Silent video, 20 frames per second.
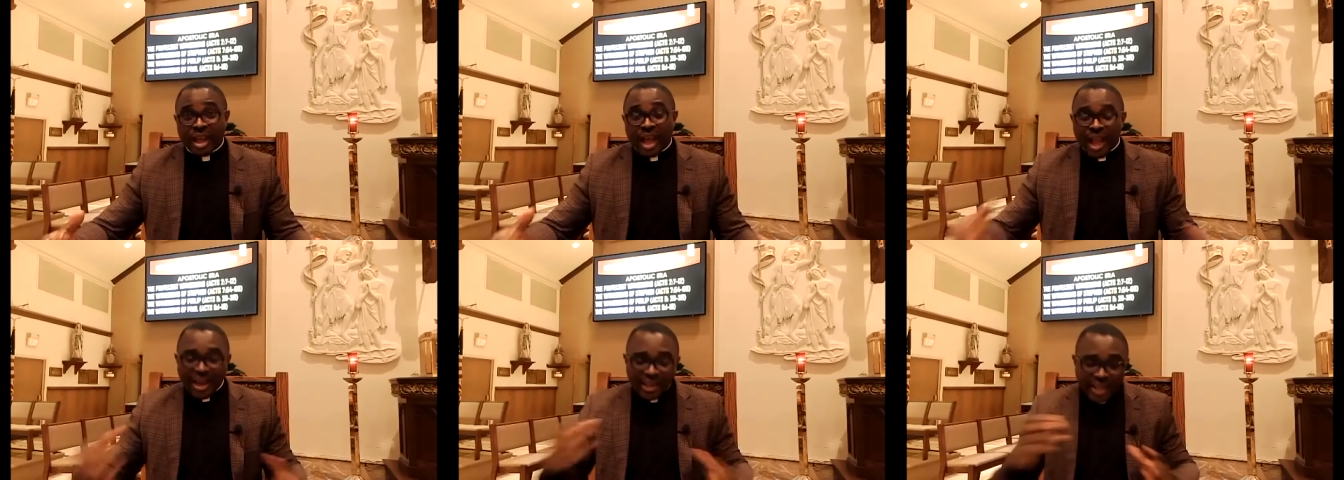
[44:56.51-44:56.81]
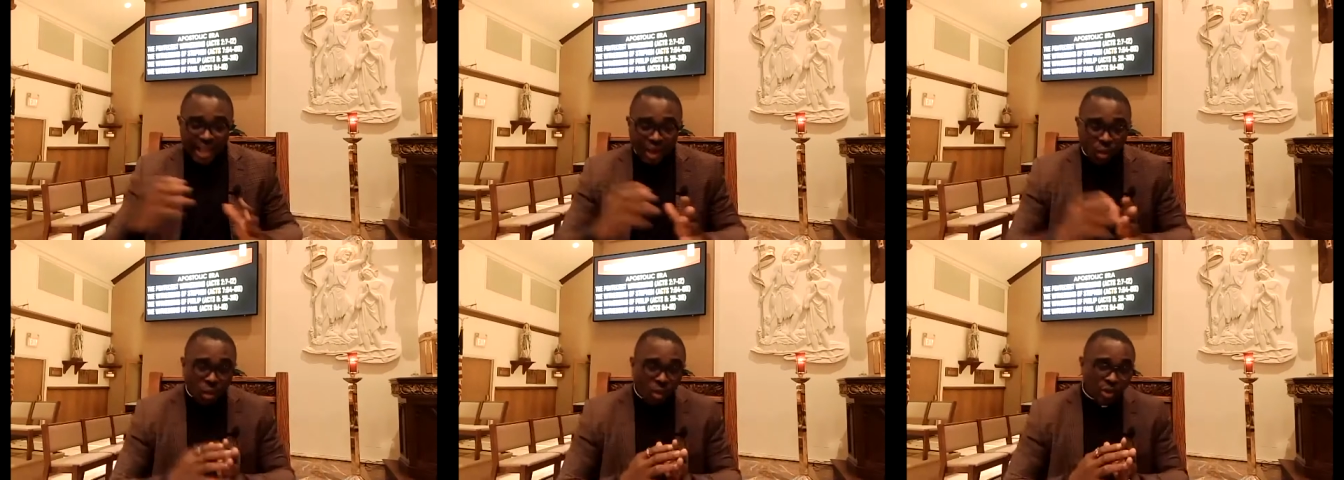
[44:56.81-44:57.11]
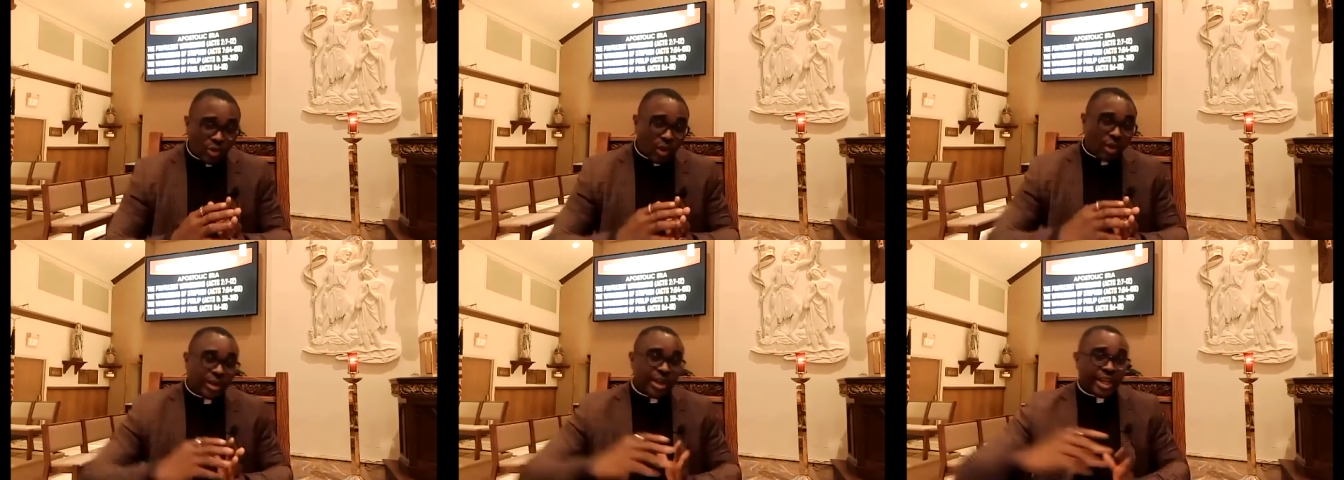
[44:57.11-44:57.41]
And he
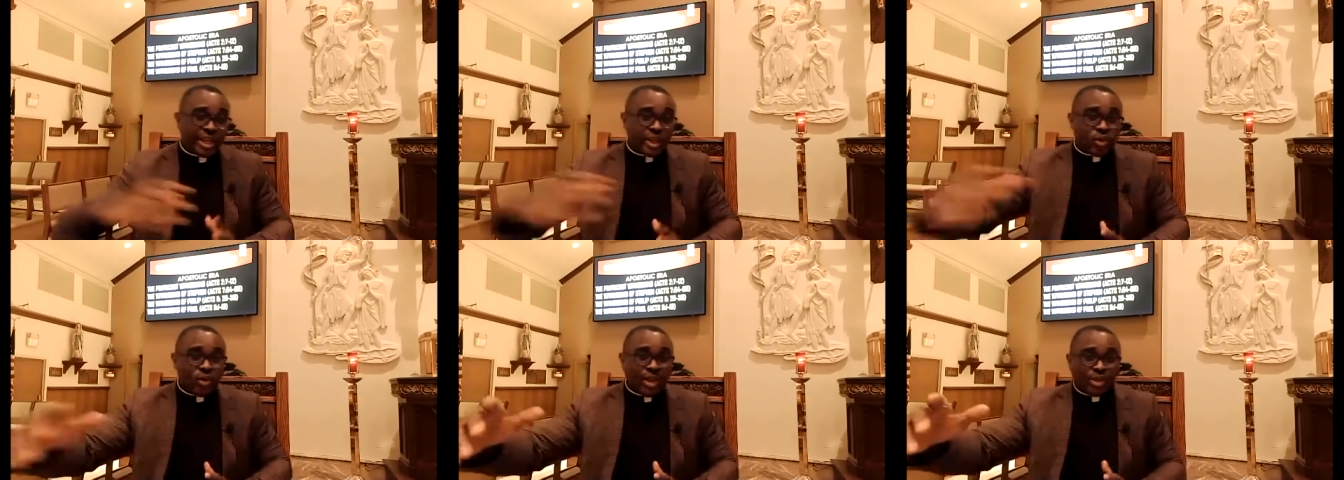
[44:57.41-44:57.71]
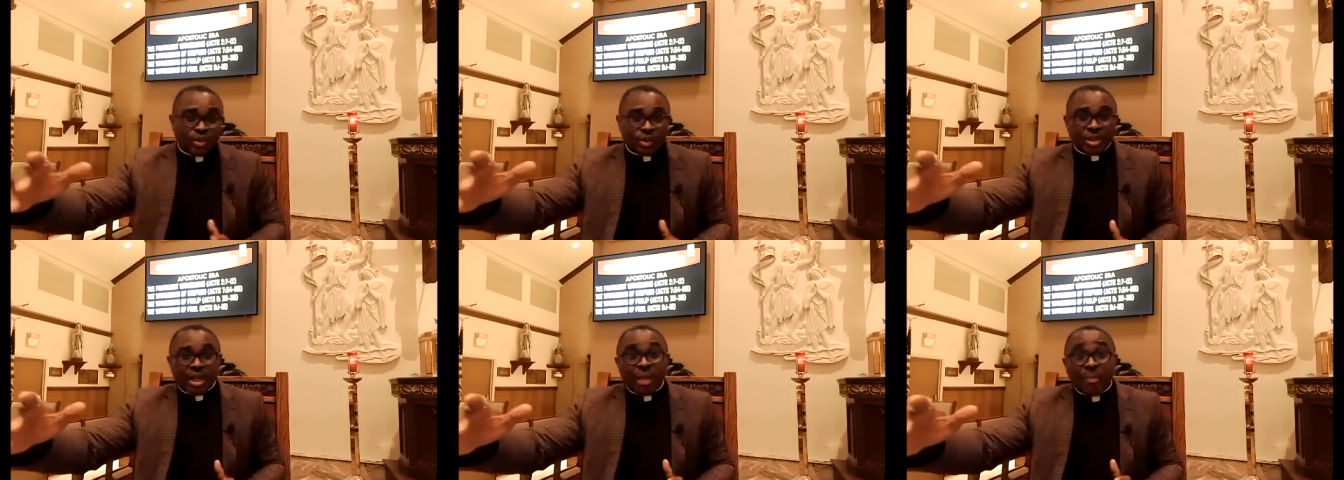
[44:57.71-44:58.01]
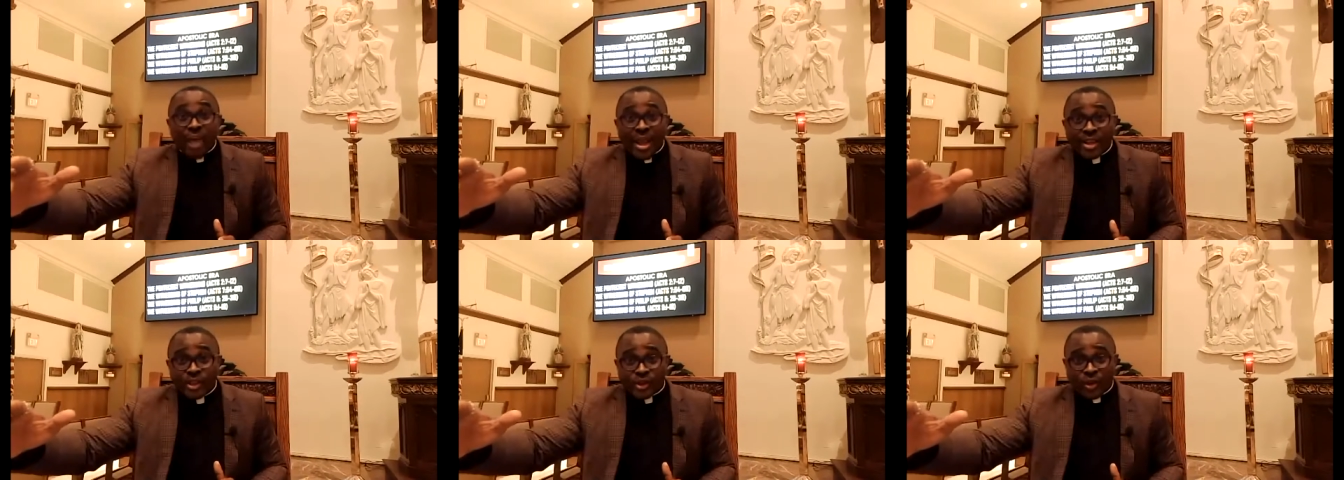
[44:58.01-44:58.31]
was on his way to
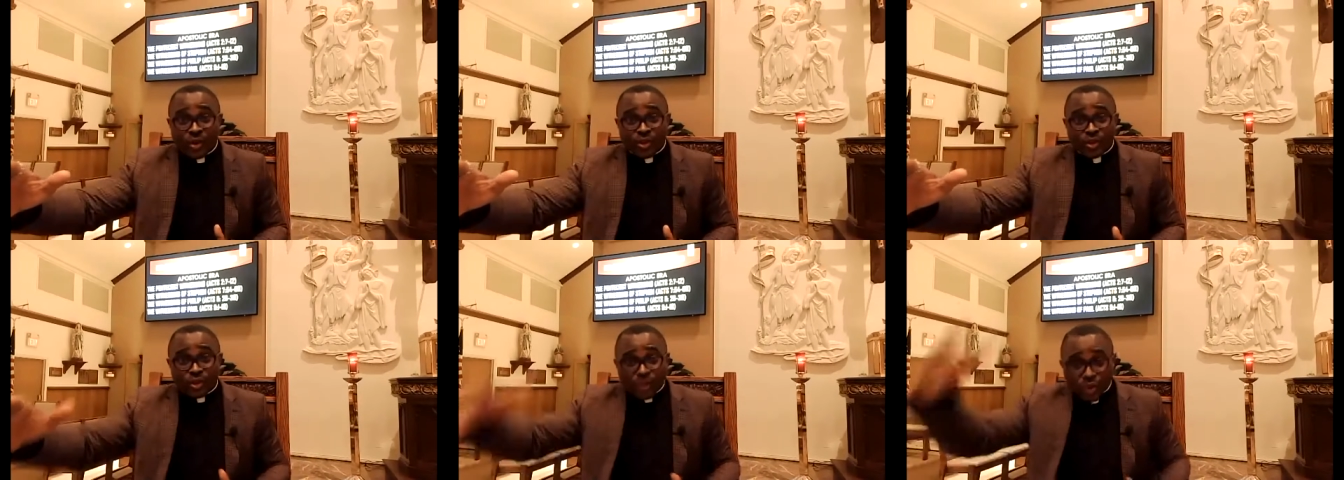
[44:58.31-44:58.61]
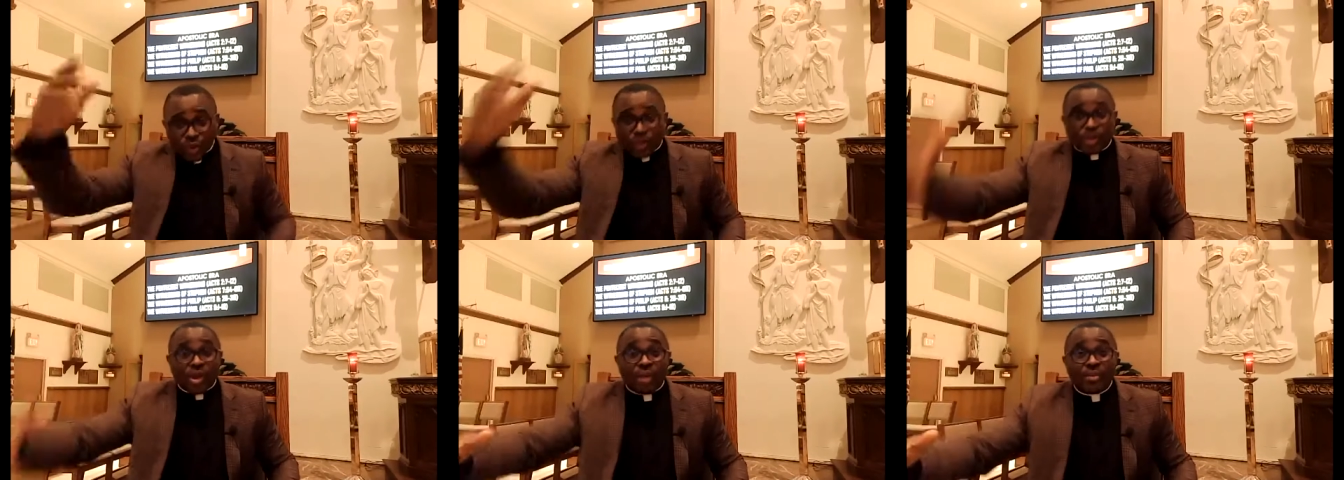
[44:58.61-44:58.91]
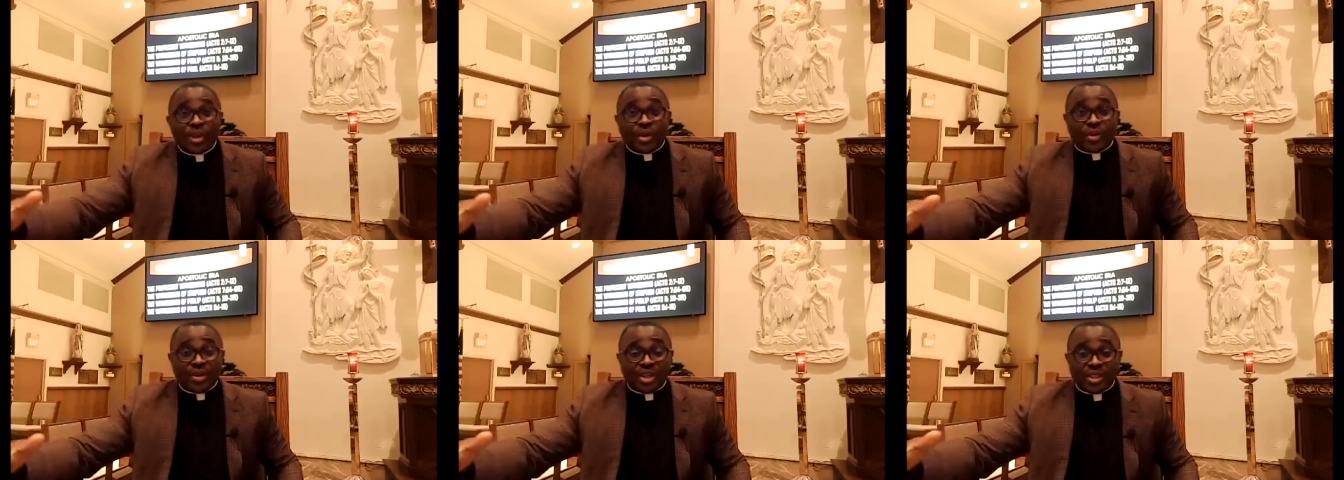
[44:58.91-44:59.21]
Damascus to stop
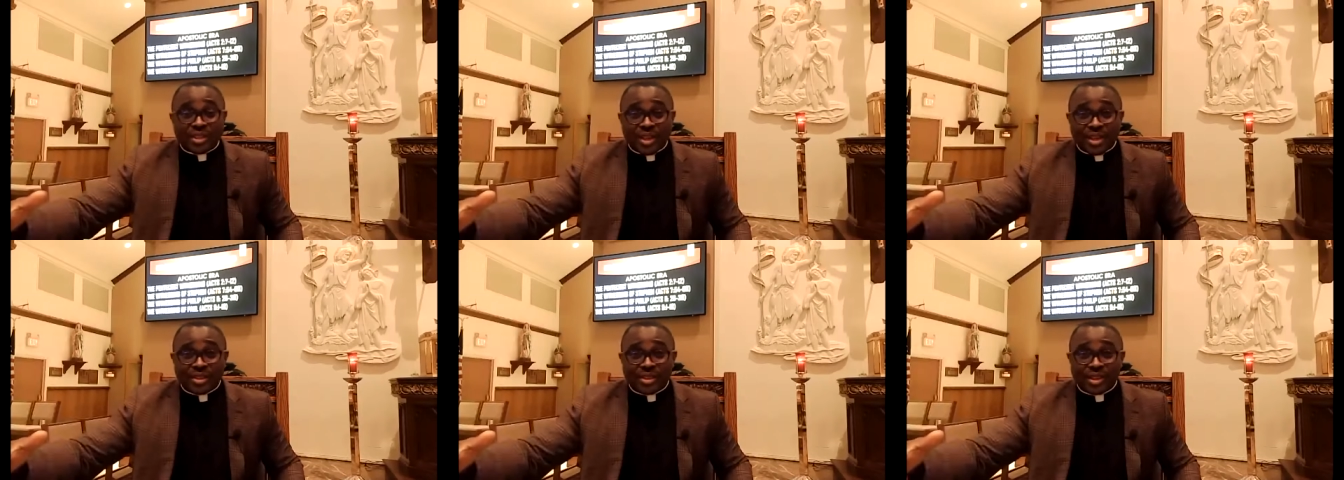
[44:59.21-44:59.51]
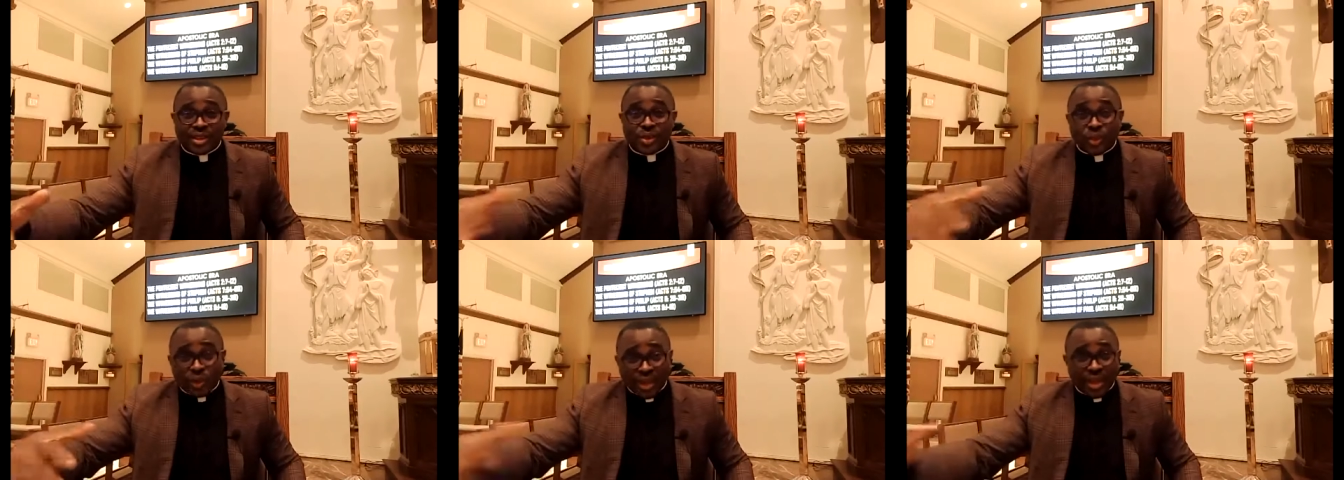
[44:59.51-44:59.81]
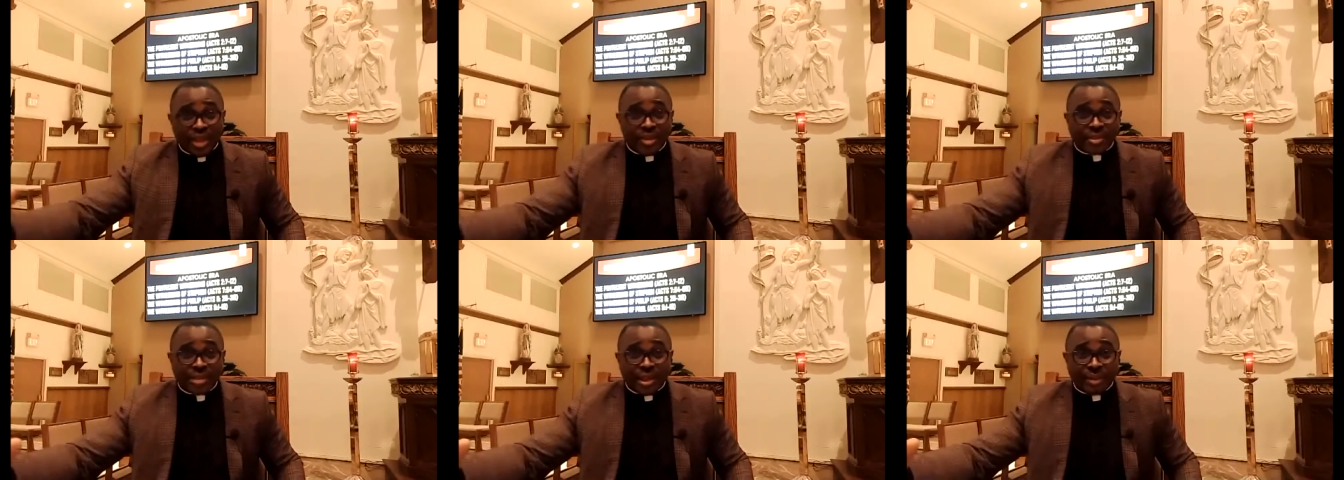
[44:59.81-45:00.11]
the Christians, to
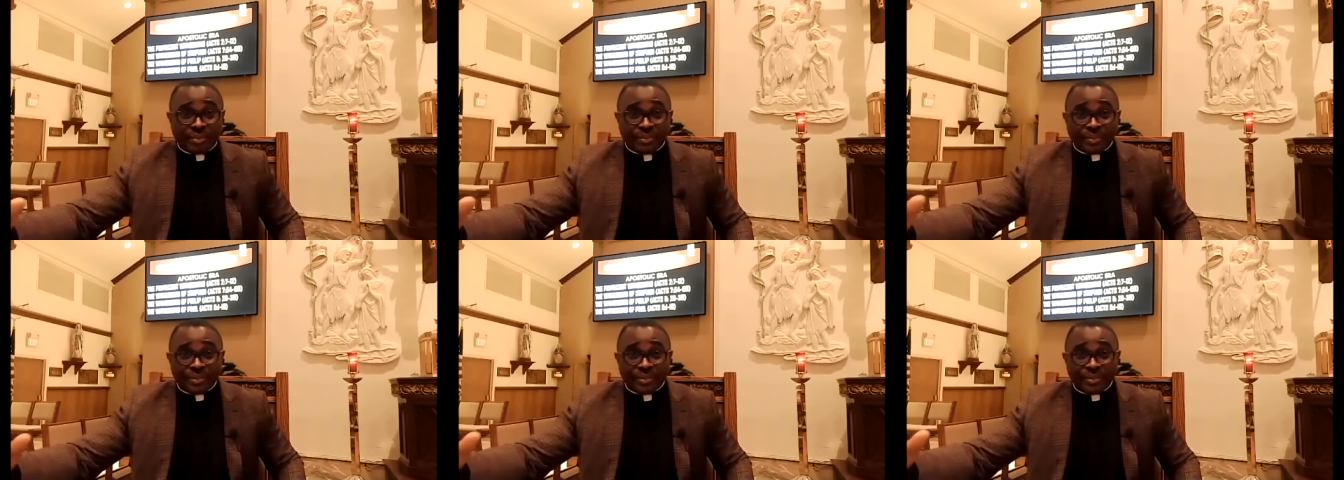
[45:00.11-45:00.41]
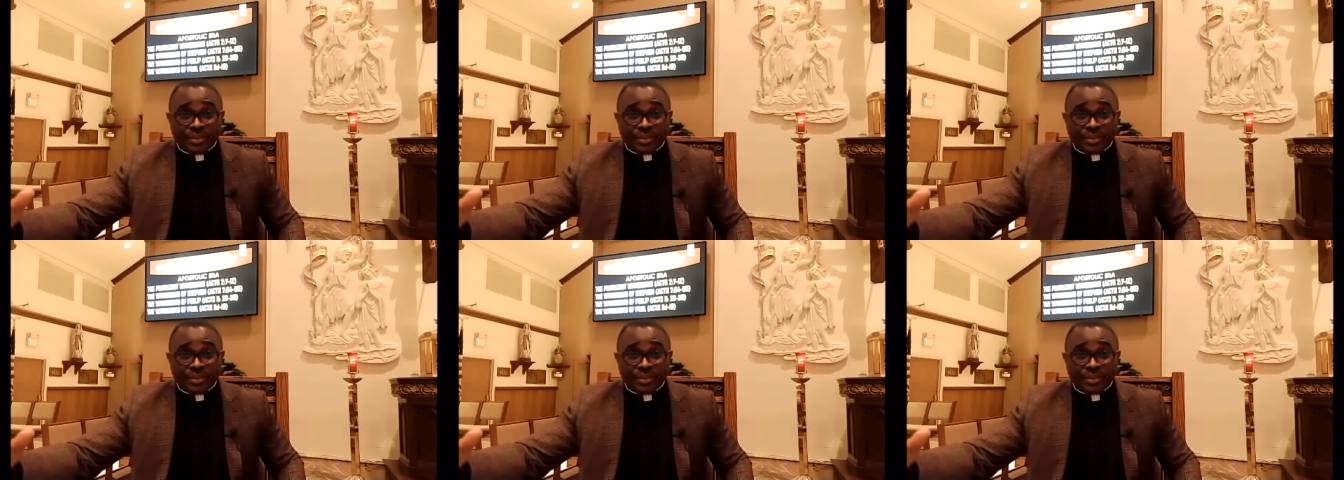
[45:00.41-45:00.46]
kill them.